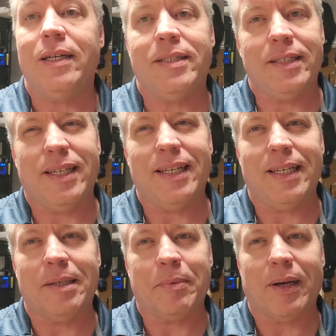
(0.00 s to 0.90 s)
until you kind
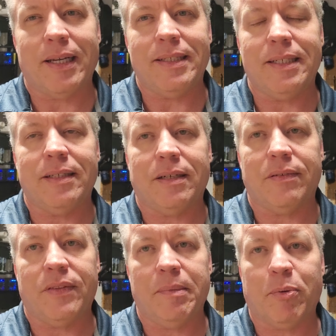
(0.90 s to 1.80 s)
of get an idea
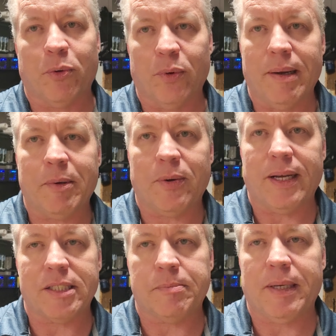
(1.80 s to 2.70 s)
of the
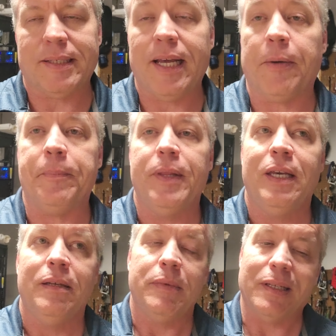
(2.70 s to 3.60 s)
parameter aspect. Now,
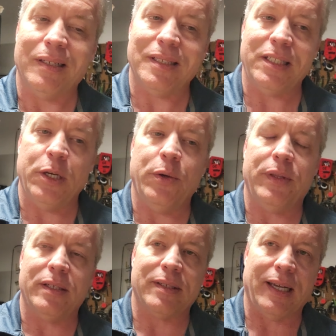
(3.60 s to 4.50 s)
because I know
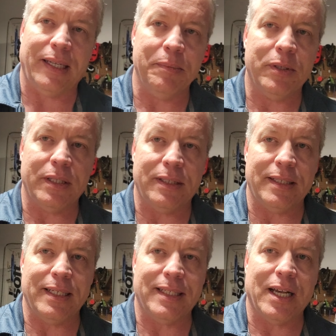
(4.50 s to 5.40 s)
this, I am going to,
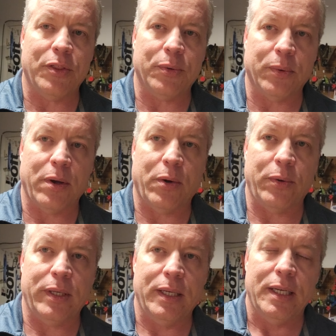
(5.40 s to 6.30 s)
down the
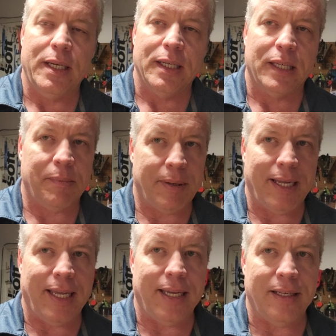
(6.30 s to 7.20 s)
road, get
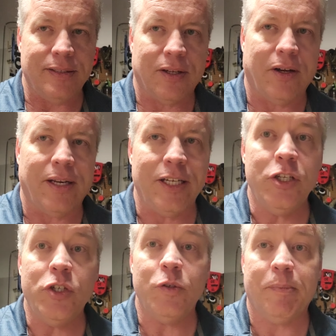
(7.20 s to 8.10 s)
my hands on a
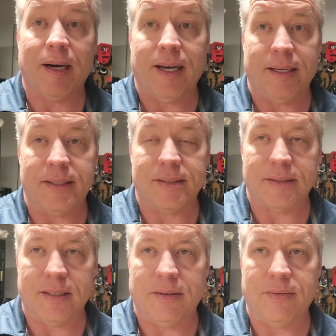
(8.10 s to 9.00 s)
new
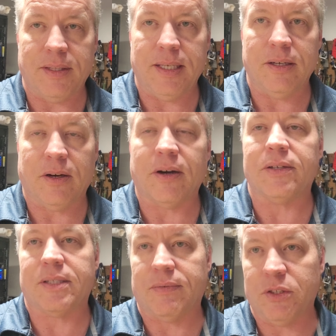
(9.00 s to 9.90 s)
BIOS of the
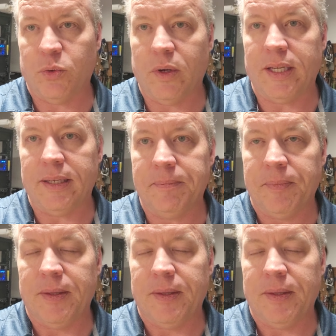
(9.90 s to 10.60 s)
R720,